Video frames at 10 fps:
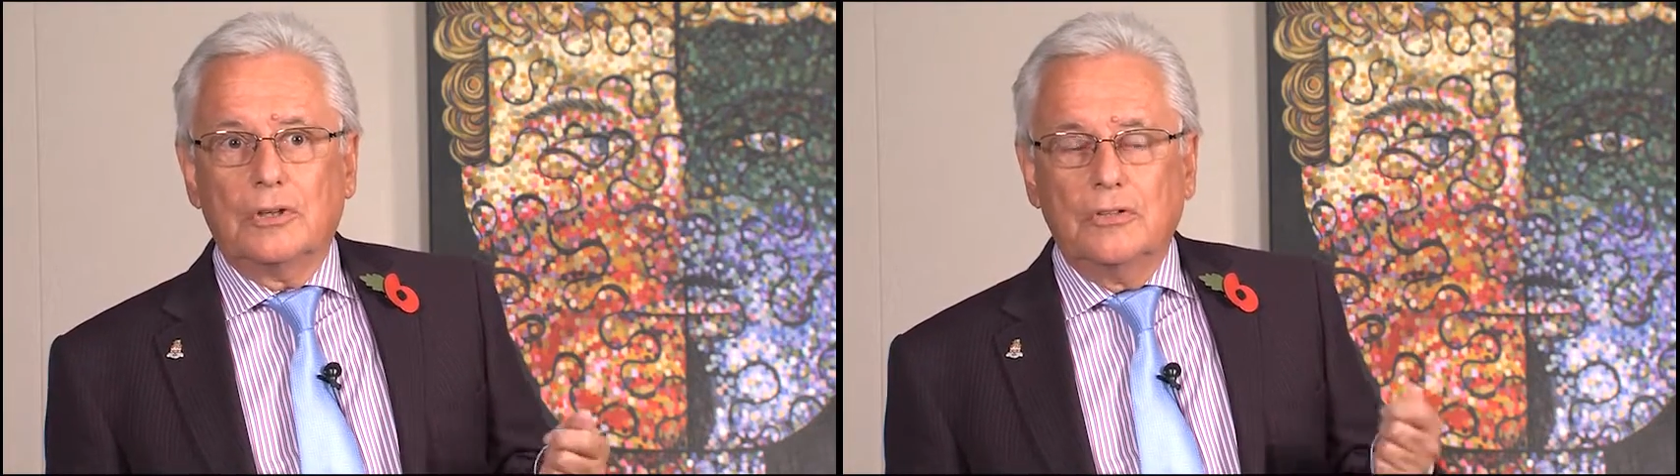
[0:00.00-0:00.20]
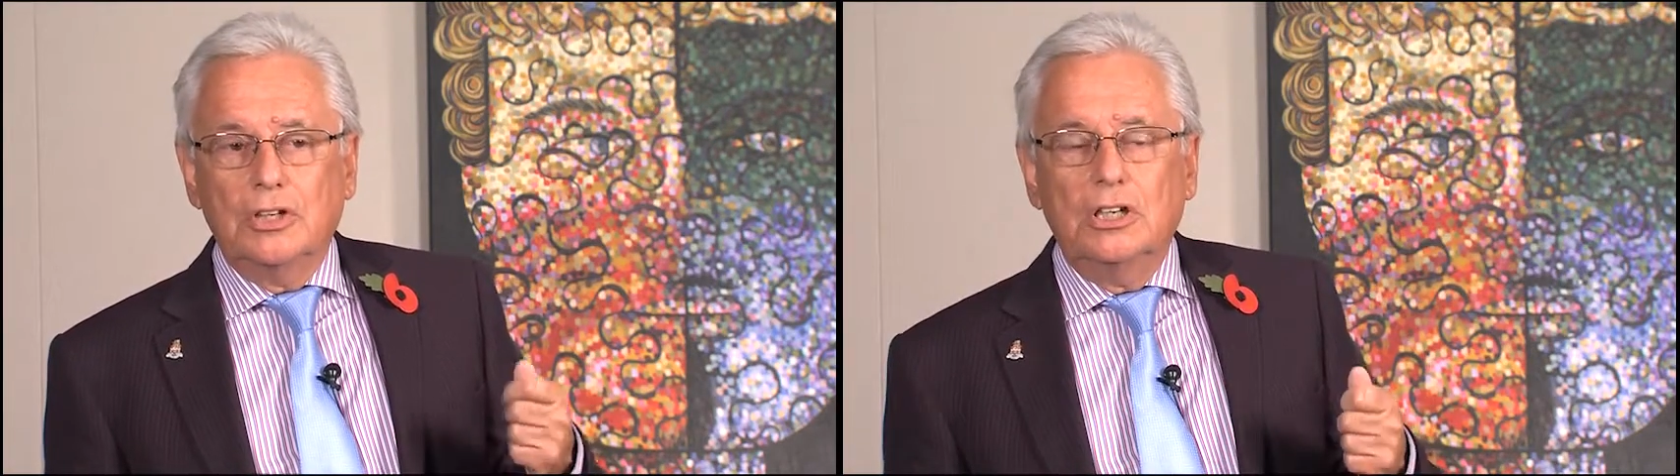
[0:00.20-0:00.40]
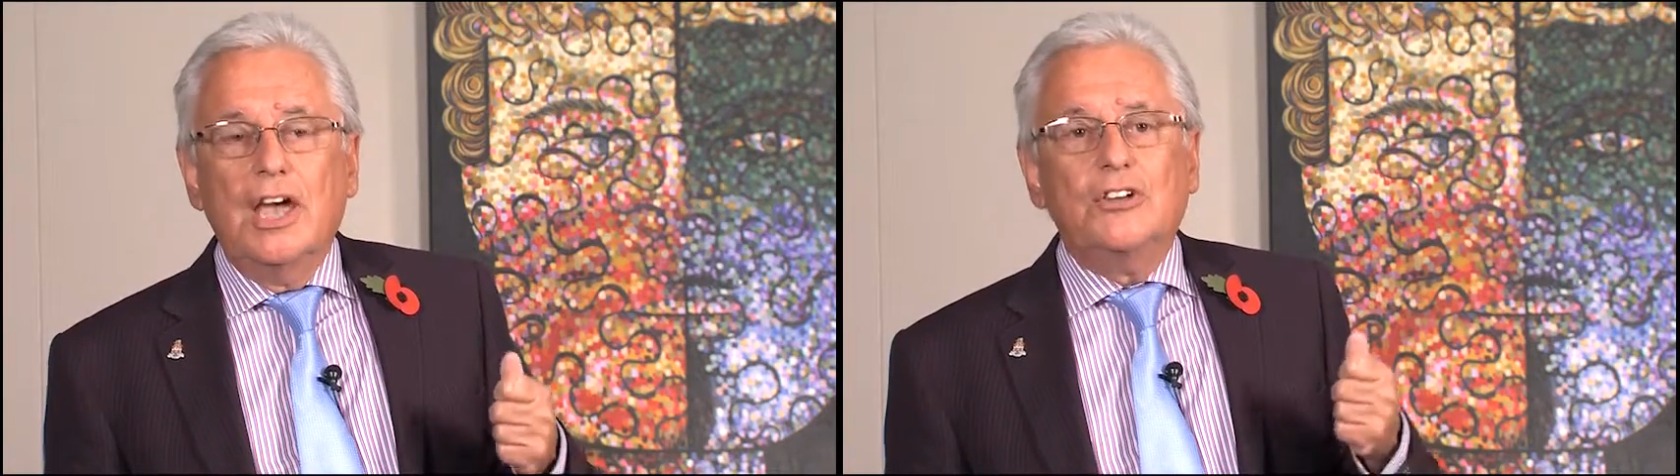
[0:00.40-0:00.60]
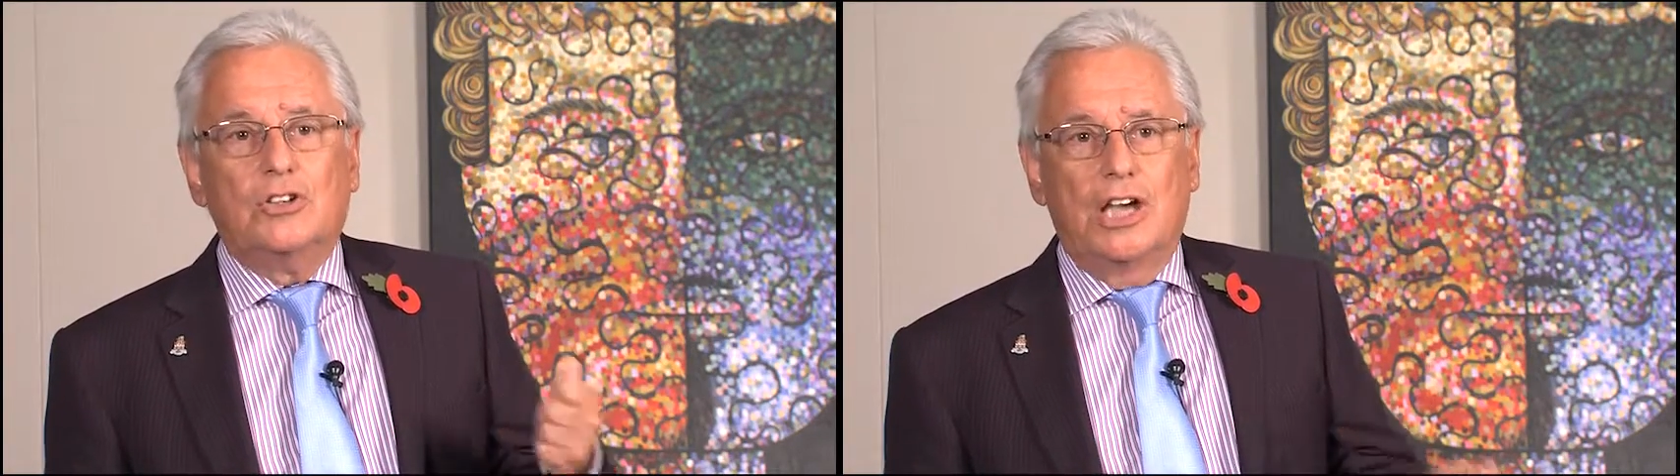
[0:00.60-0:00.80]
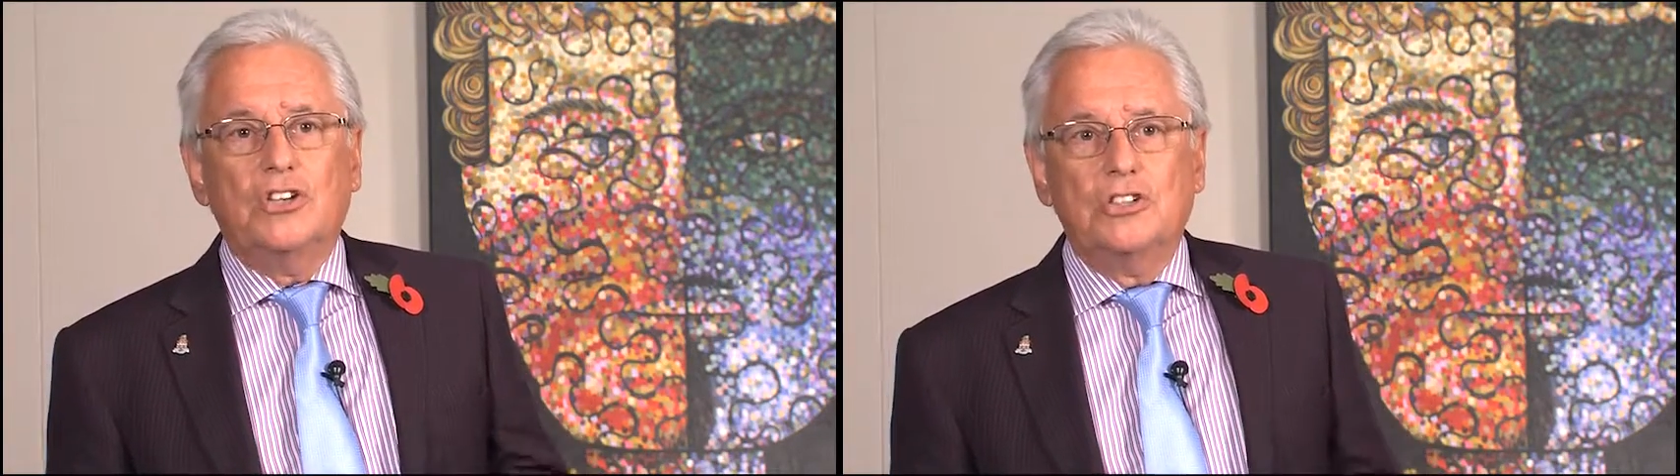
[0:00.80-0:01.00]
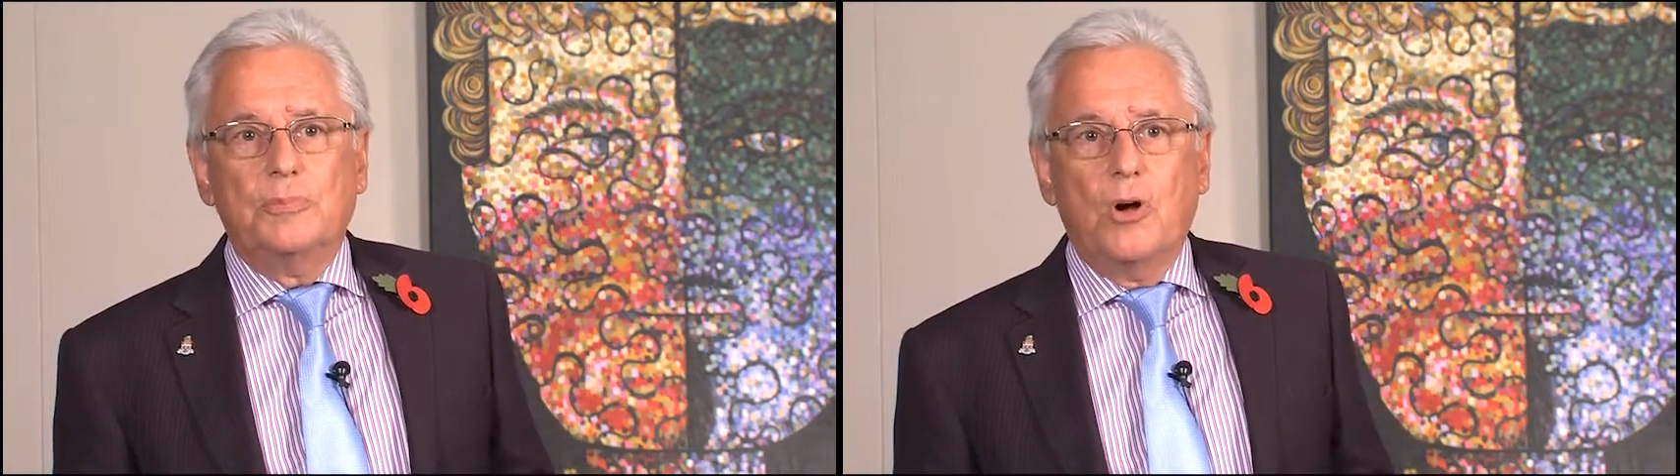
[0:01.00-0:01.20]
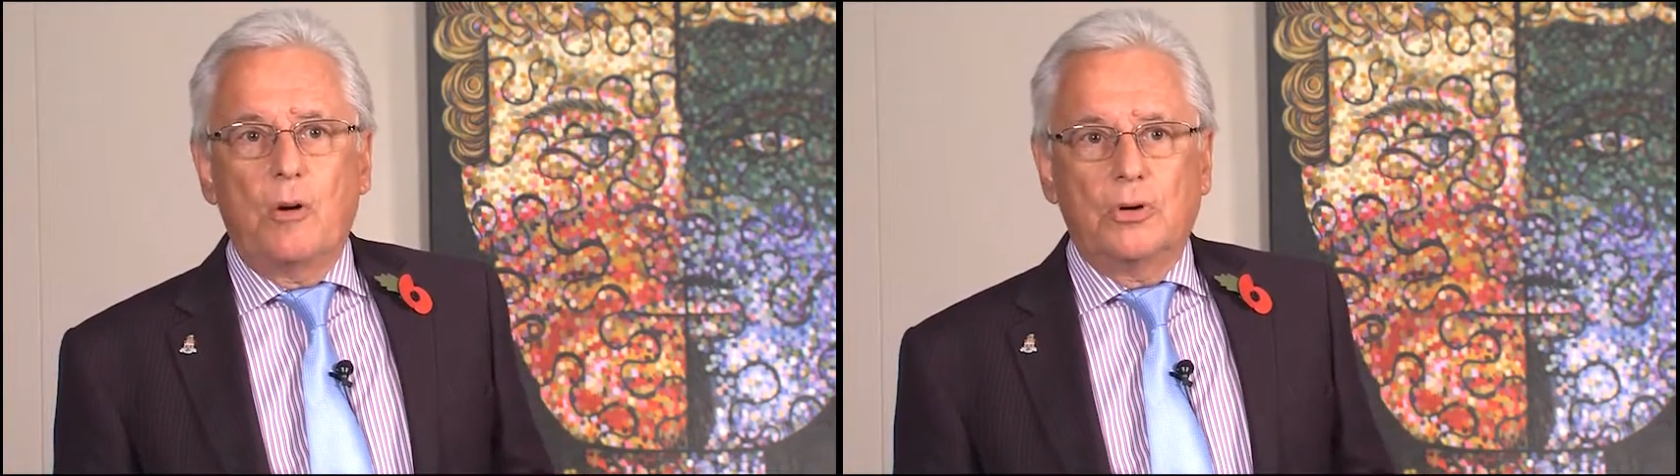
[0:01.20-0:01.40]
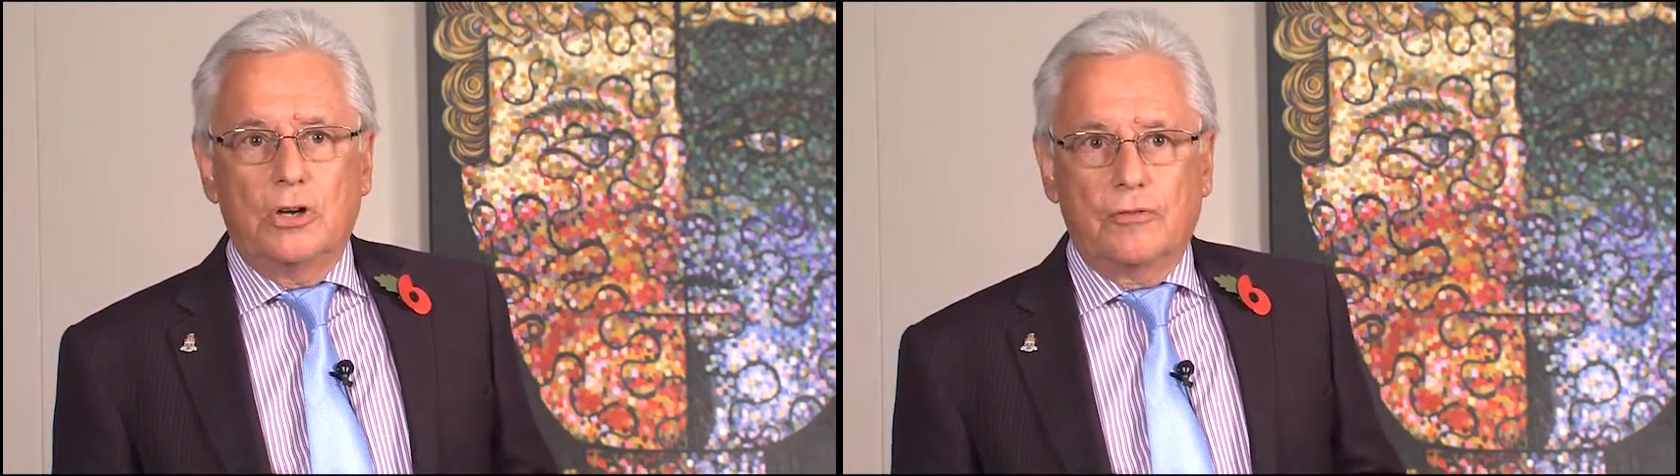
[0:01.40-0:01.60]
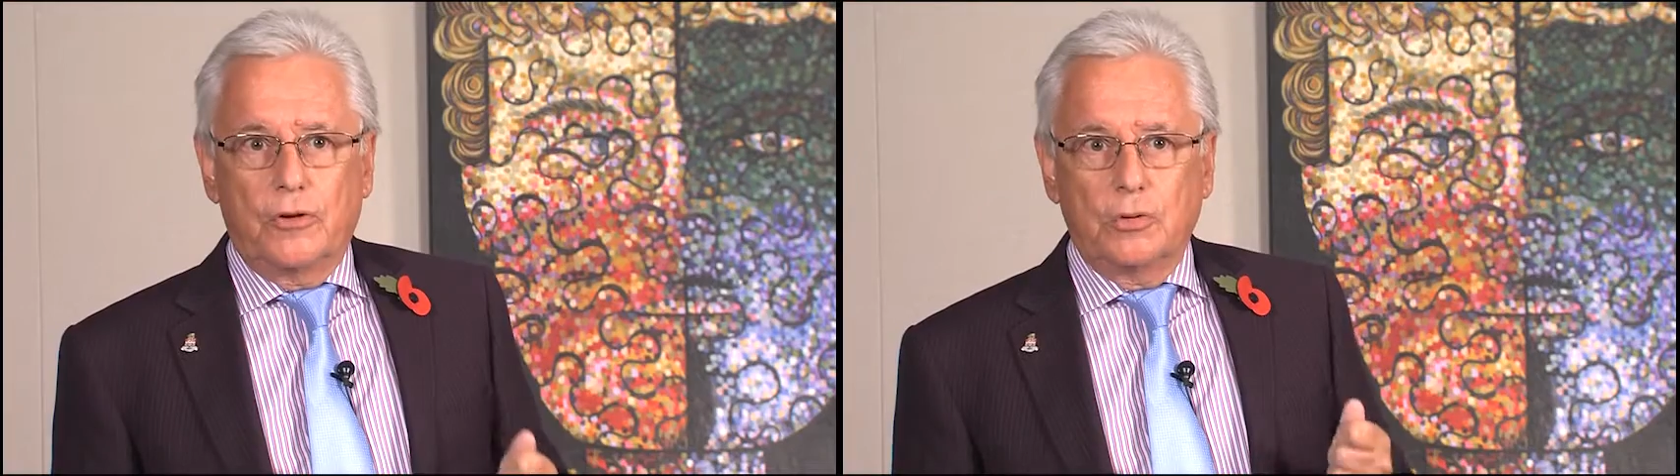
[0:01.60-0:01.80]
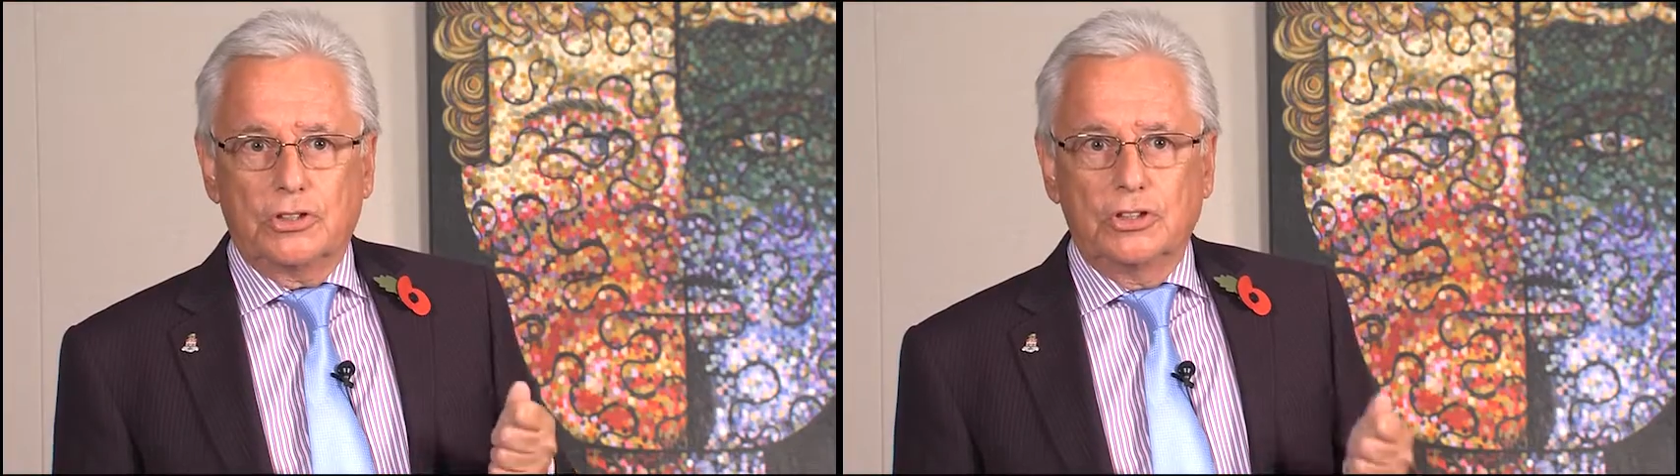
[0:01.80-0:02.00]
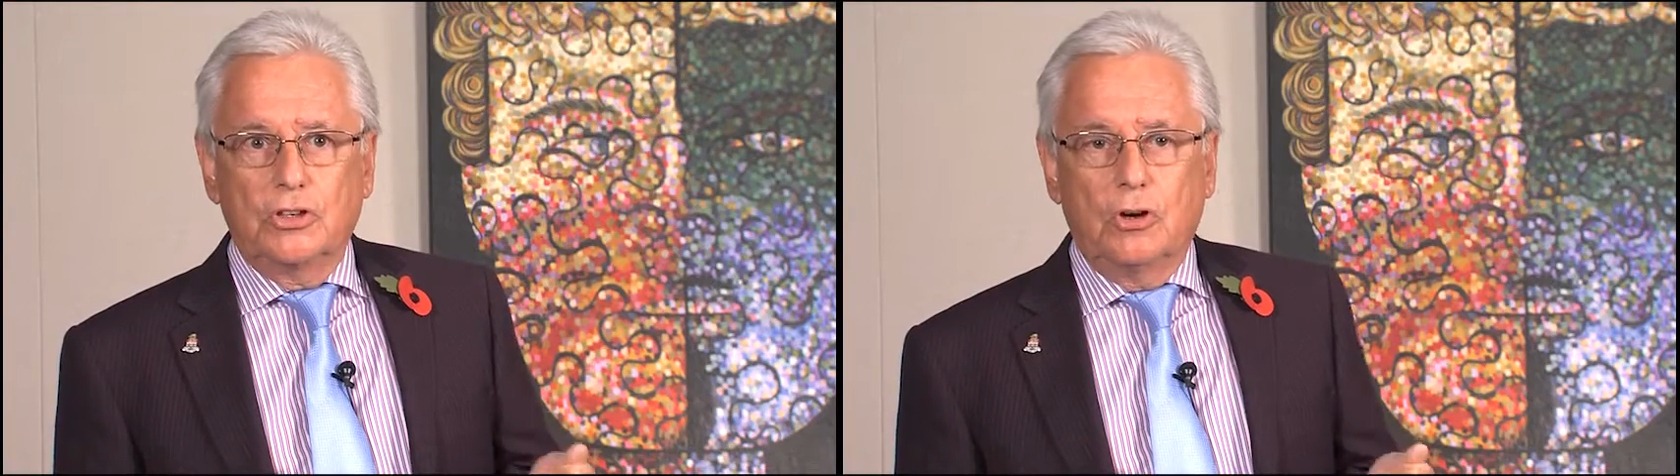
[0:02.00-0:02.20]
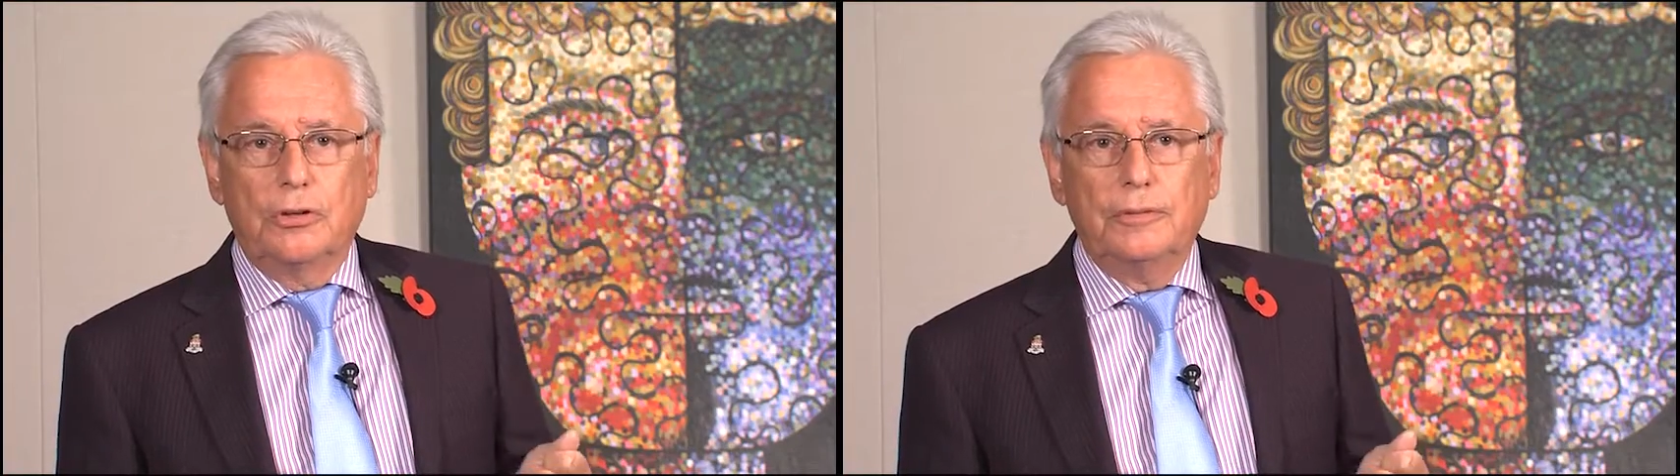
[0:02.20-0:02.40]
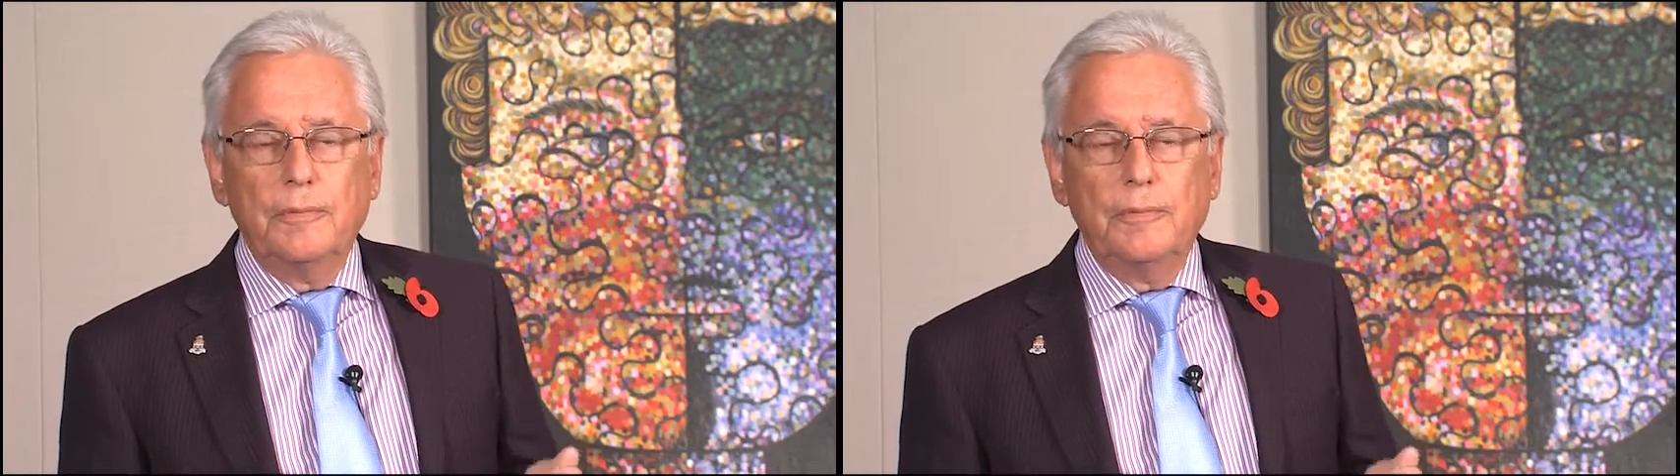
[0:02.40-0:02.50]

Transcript: the Education Department are focusing on.